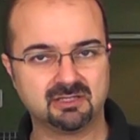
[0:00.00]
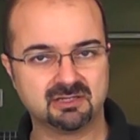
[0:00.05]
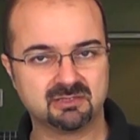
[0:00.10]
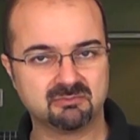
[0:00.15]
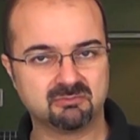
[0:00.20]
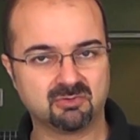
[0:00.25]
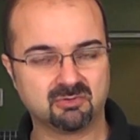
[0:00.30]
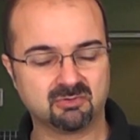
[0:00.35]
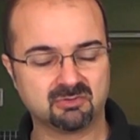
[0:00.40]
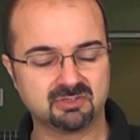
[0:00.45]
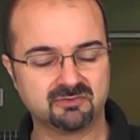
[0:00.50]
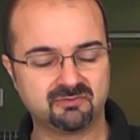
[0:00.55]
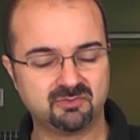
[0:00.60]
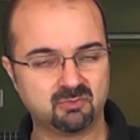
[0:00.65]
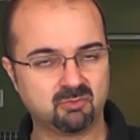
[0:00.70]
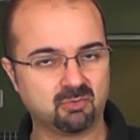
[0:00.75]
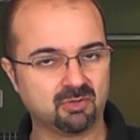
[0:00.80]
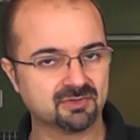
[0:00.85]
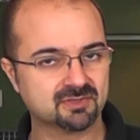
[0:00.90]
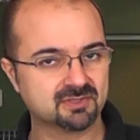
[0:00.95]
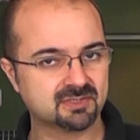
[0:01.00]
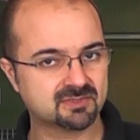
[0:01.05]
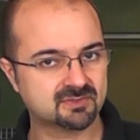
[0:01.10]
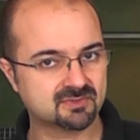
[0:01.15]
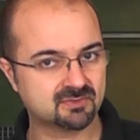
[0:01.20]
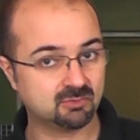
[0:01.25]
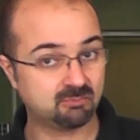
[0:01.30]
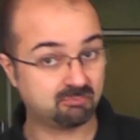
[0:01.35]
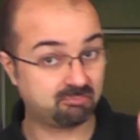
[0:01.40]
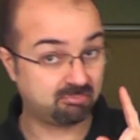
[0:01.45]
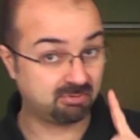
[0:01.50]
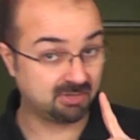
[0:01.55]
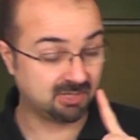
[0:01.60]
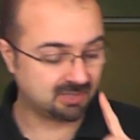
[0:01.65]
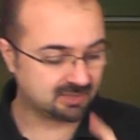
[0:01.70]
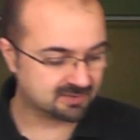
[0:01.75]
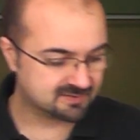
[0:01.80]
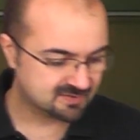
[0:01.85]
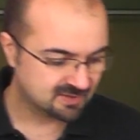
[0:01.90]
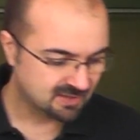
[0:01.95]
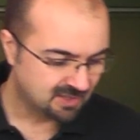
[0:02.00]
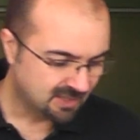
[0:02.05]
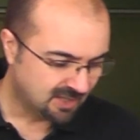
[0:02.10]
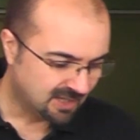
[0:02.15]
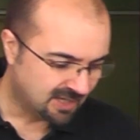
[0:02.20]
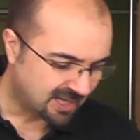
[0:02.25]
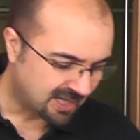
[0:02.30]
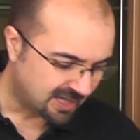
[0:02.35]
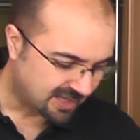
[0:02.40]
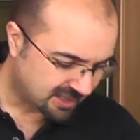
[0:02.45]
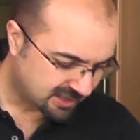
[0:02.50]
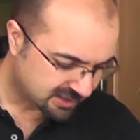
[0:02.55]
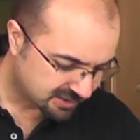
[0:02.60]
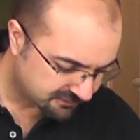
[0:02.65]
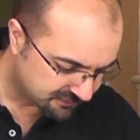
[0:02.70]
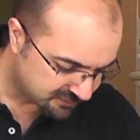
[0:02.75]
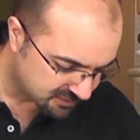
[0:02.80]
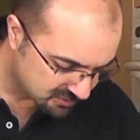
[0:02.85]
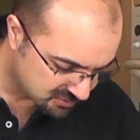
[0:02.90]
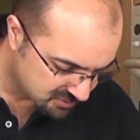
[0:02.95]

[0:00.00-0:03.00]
in the mold if you wanted to, but if you